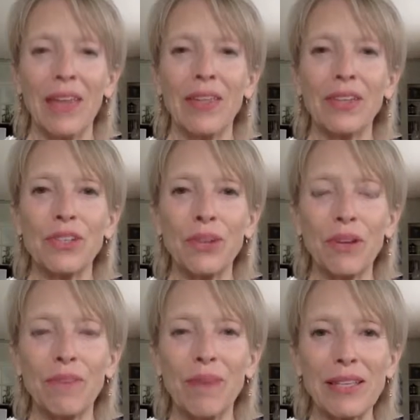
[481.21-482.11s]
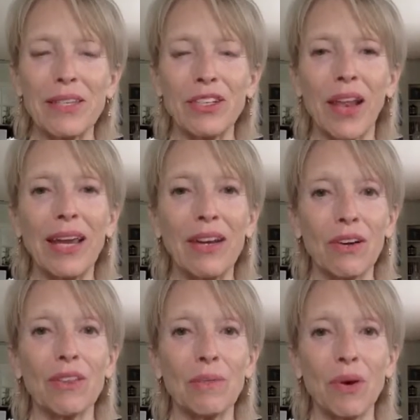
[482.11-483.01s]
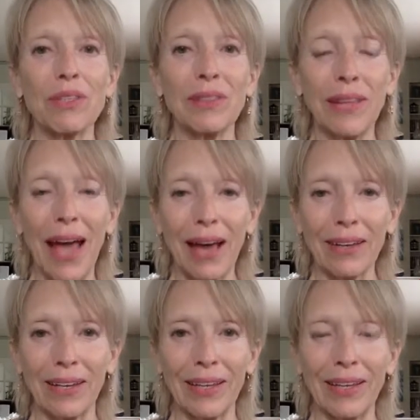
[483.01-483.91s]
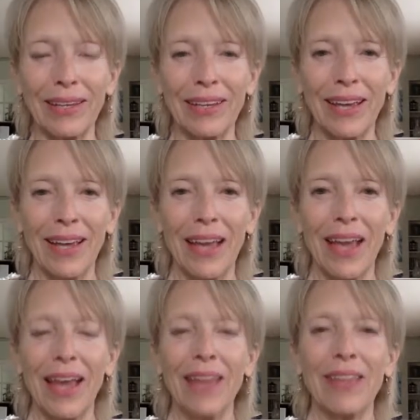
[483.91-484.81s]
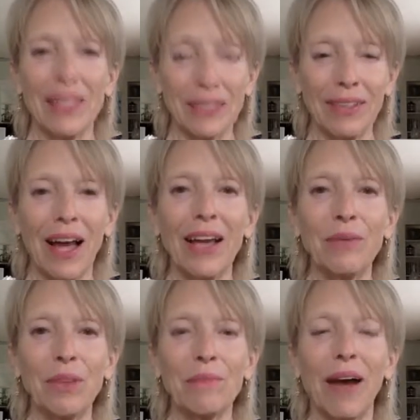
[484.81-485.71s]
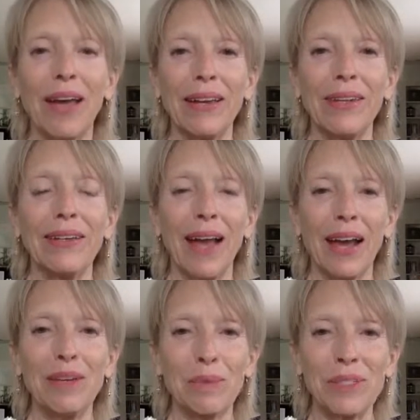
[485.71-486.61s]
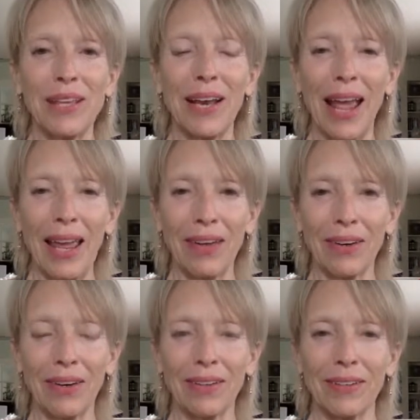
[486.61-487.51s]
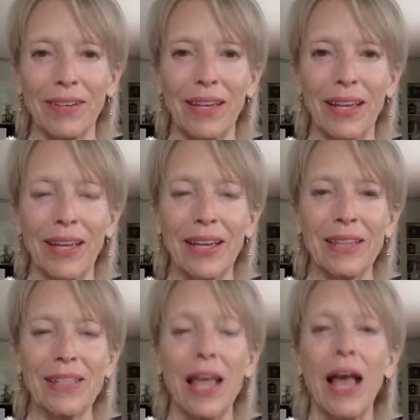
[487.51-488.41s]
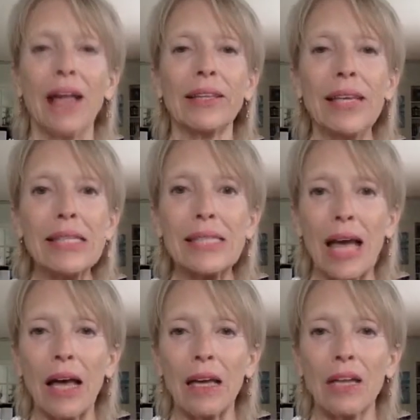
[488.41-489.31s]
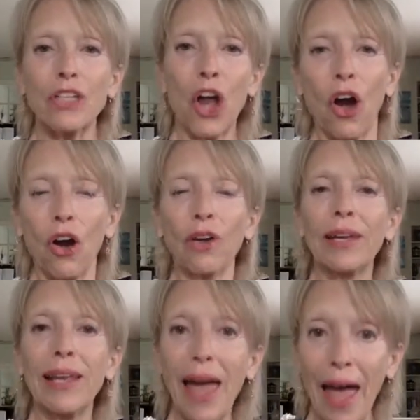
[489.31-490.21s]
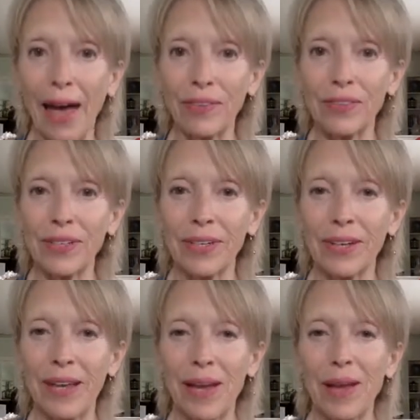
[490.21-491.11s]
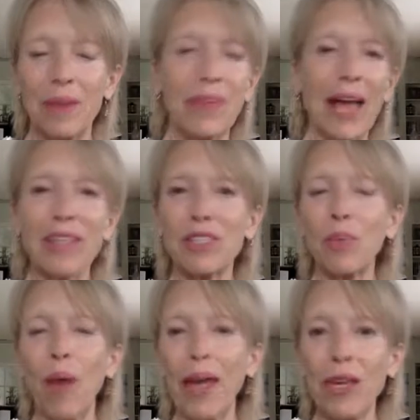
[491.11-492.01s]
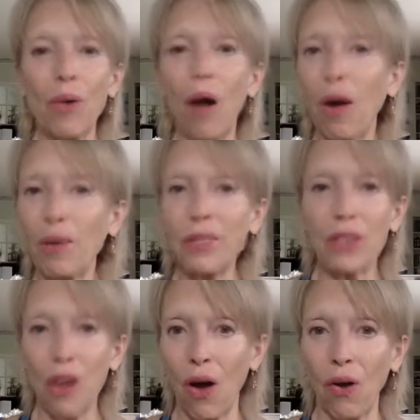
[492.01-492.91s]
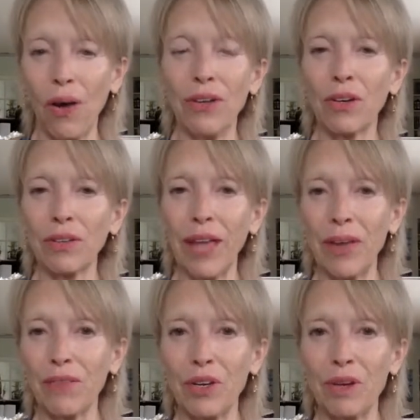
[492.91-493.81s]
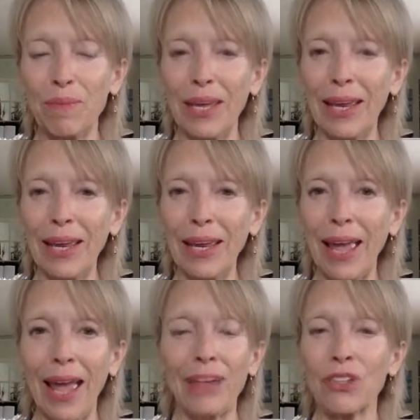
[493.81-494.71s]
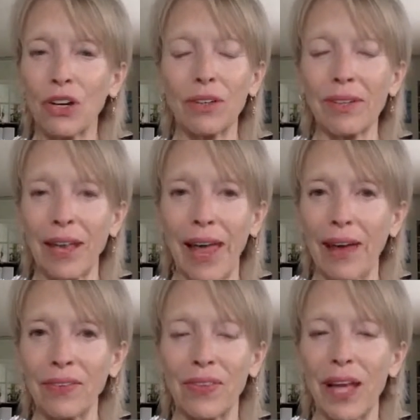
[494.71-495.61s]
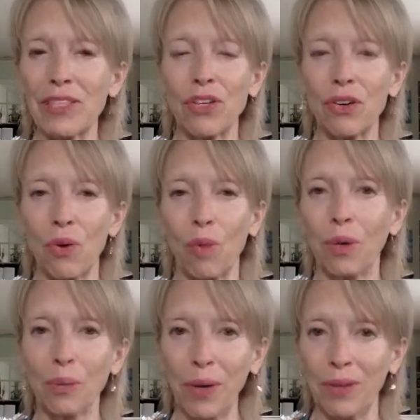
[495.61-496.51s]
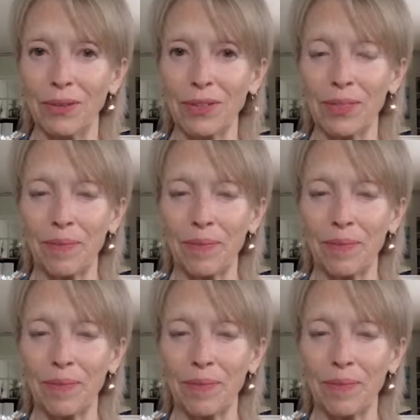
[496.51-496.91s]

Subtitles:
The intuitive message that I hear the most loudly, that's aligned with my 90% anger, is, Lisa, turn left. That's the way you always go, and you're late for your meeting, and turn left, that's your normal route.